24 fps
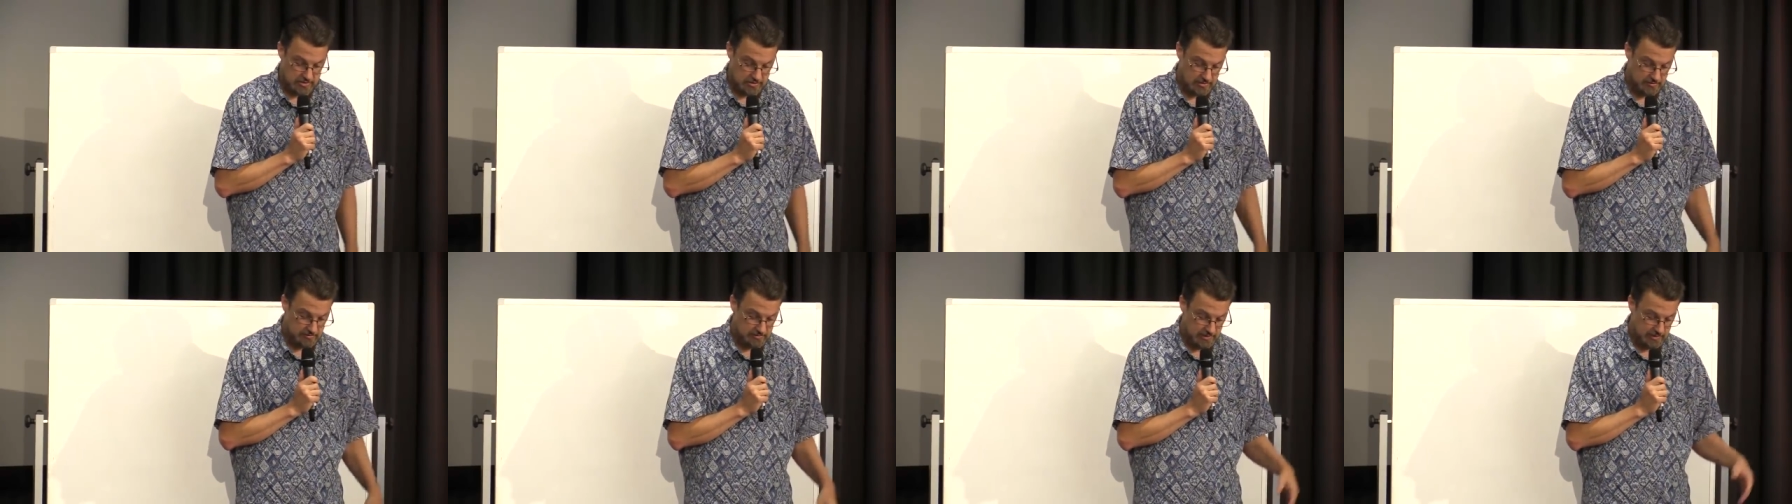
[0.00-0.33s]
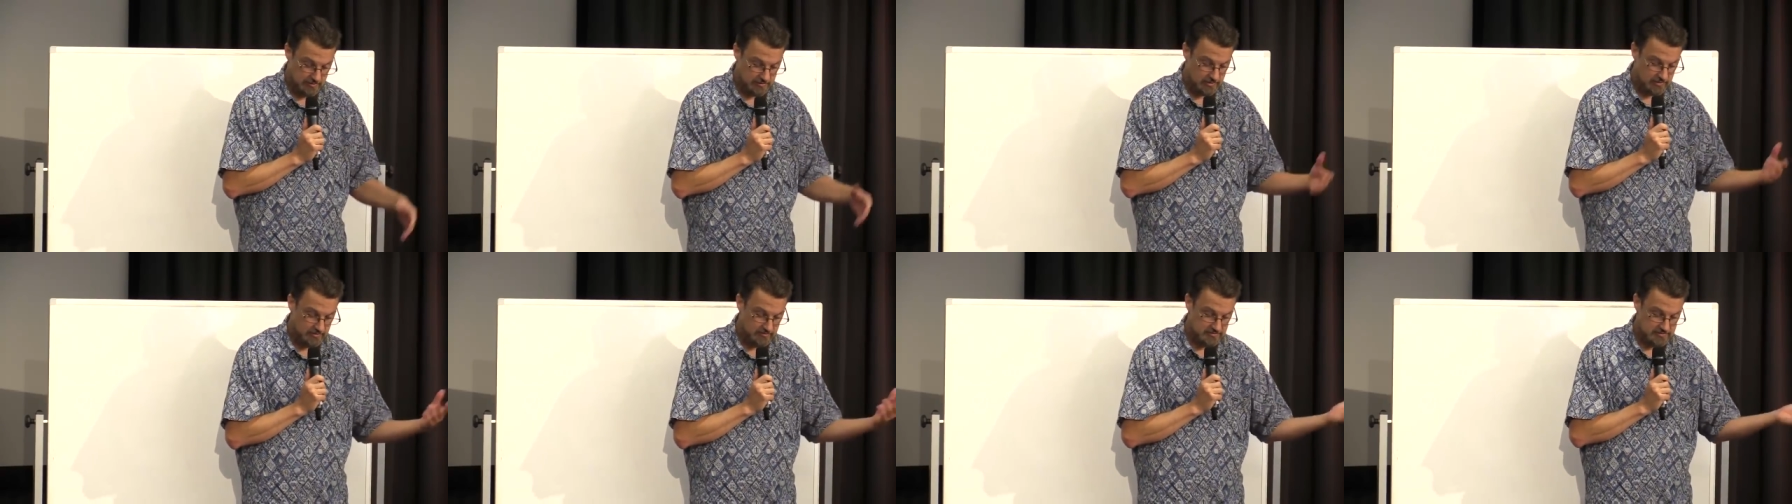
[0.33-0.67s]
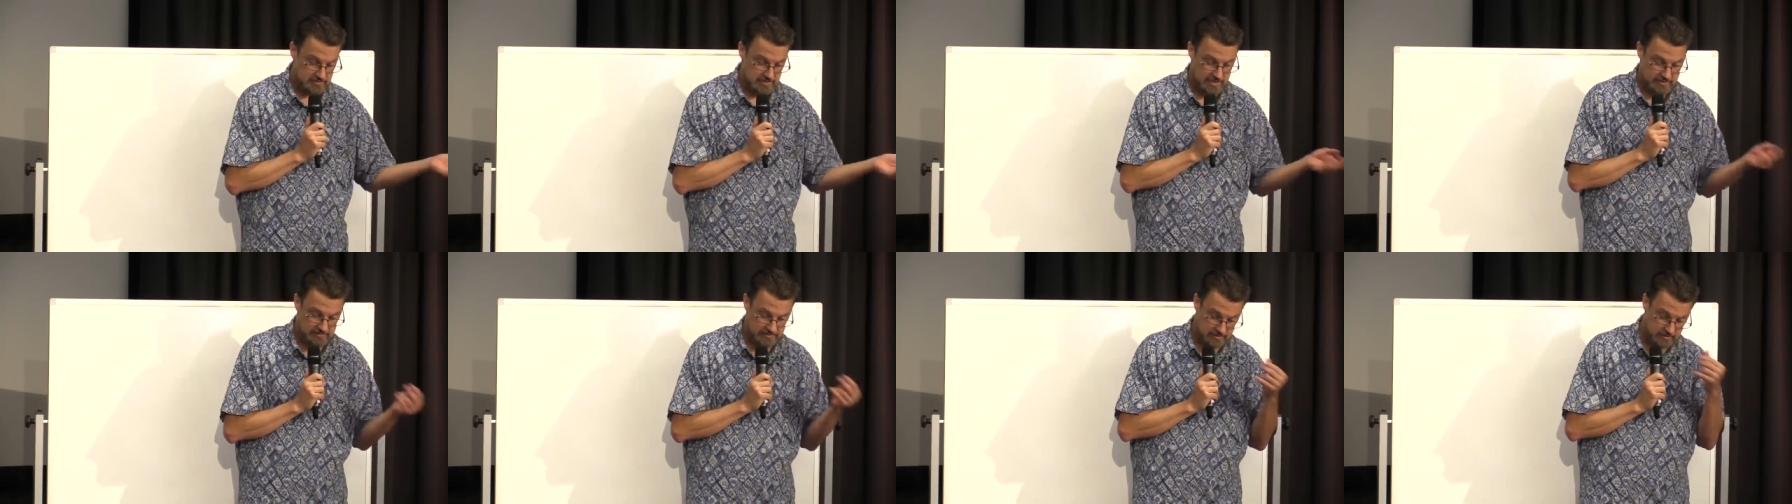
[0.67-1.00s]
and the people of
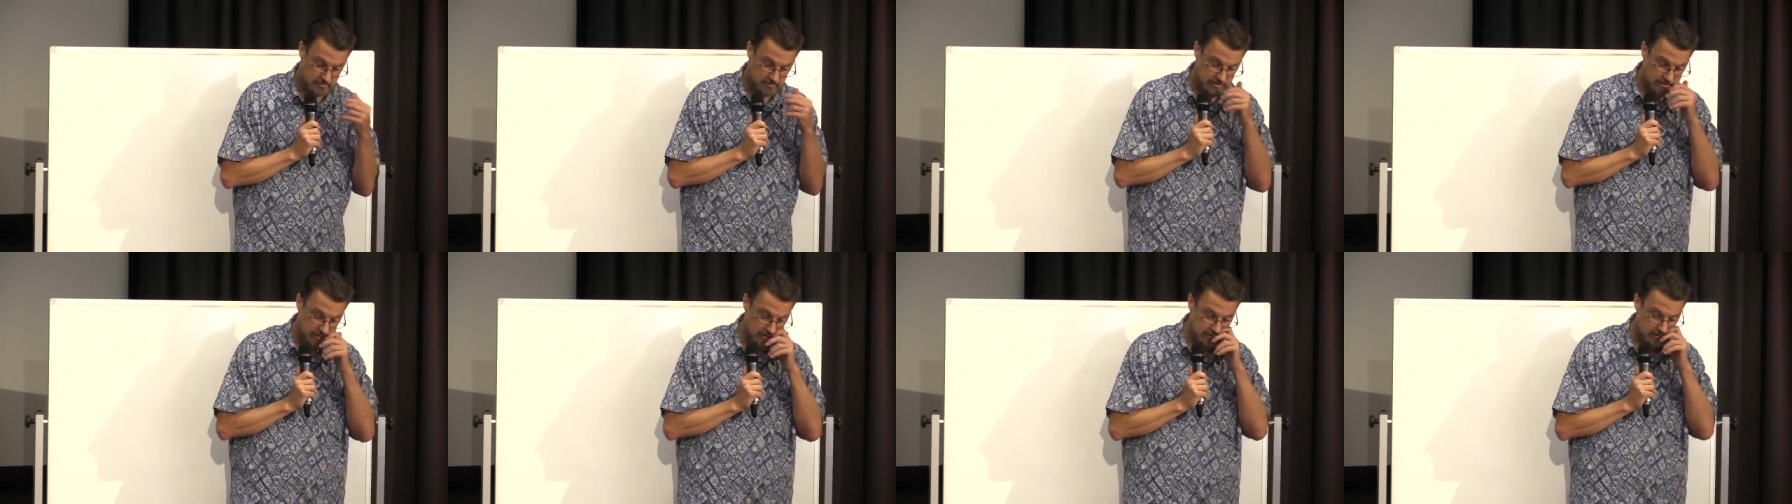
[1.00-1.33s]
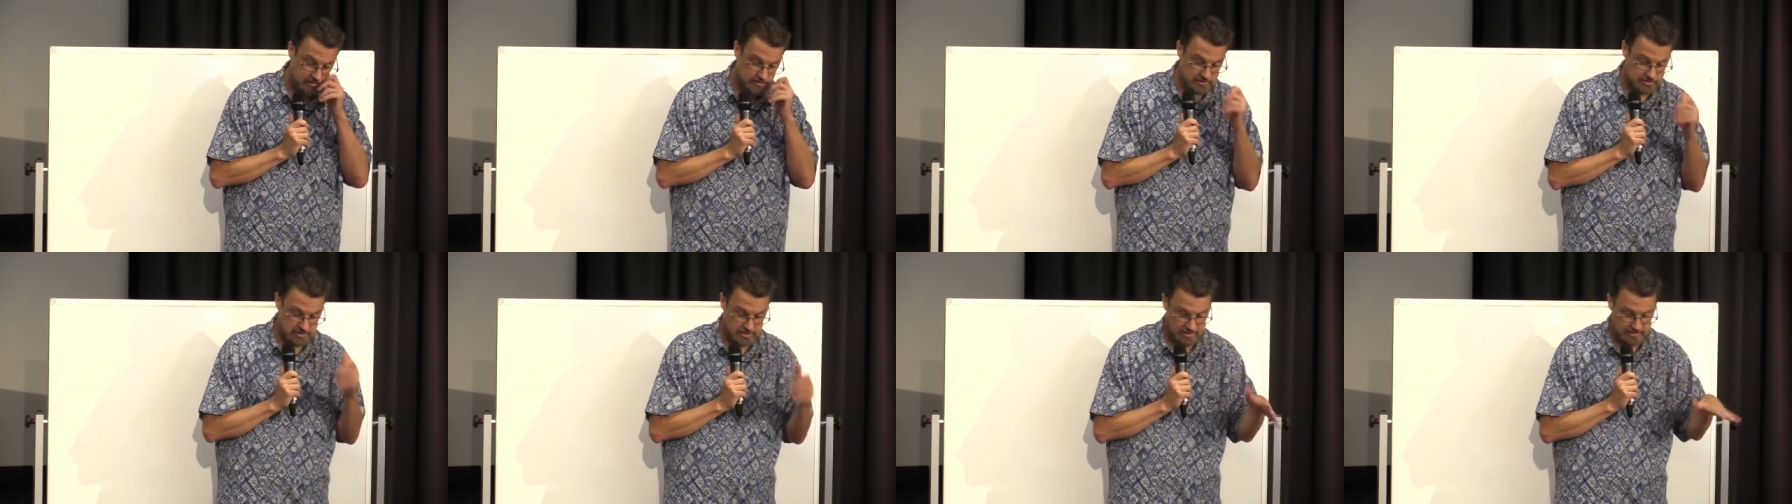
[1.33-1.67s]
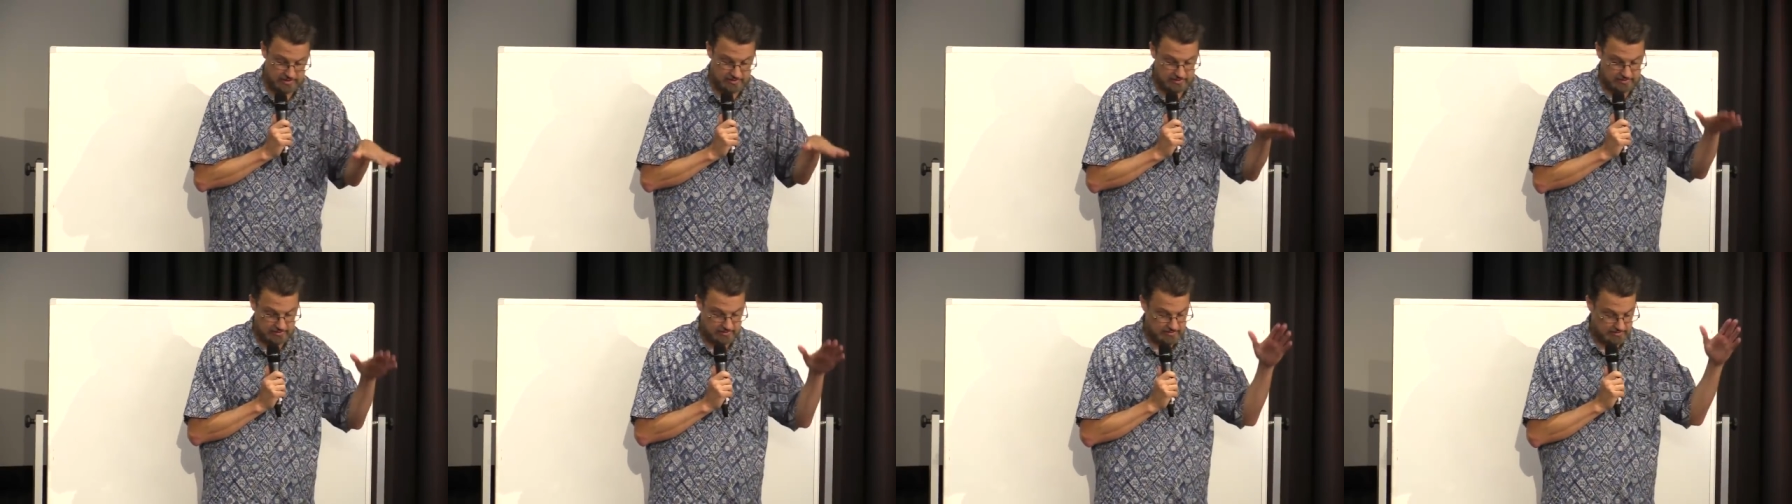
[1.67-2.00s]
South Korea and
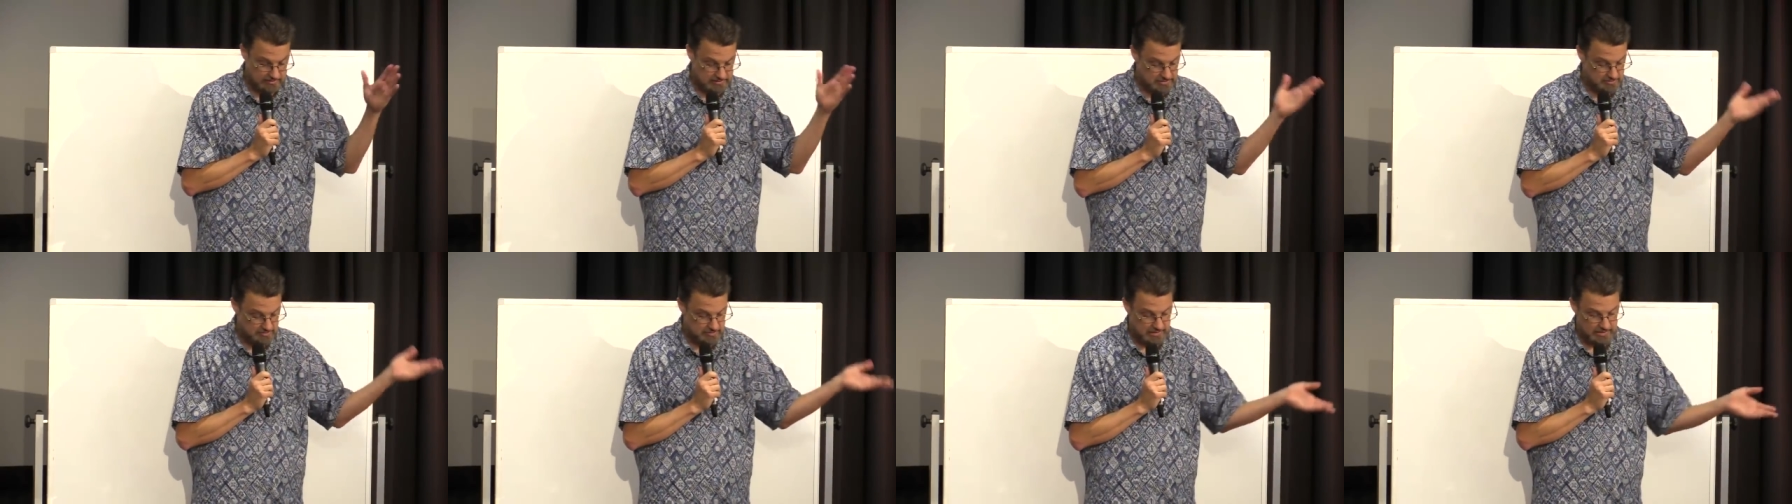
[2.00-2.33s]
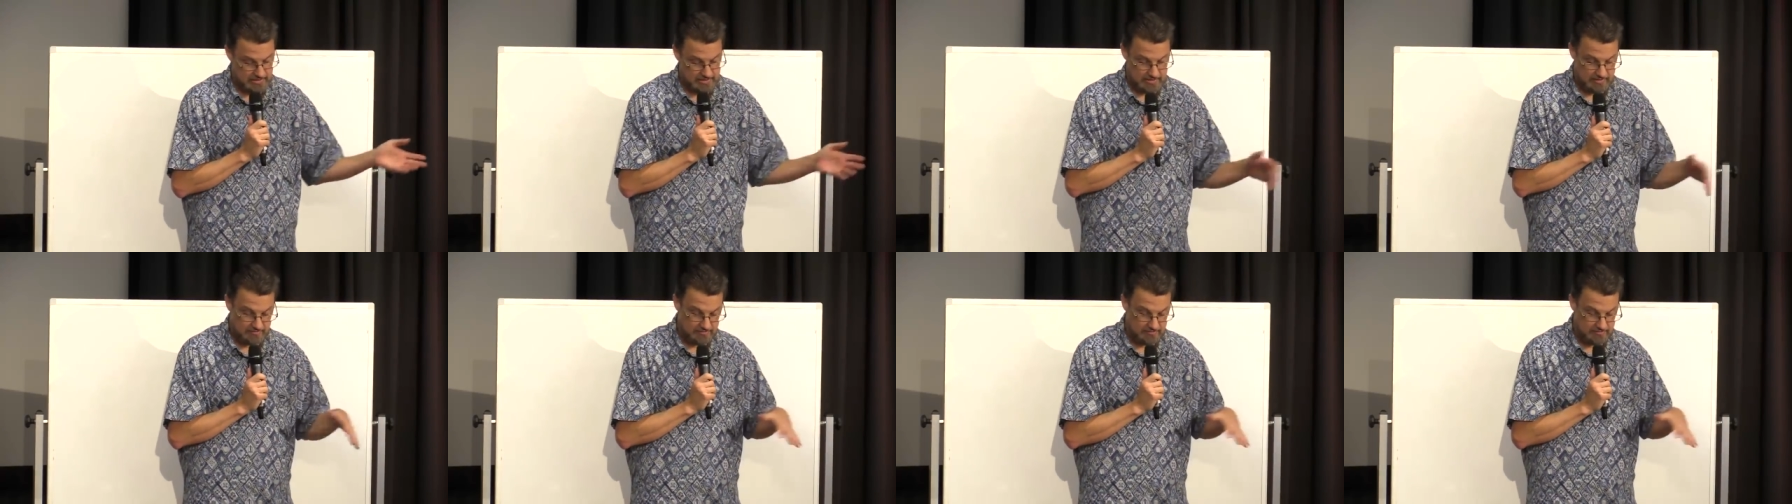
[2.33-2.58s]
China and Japan,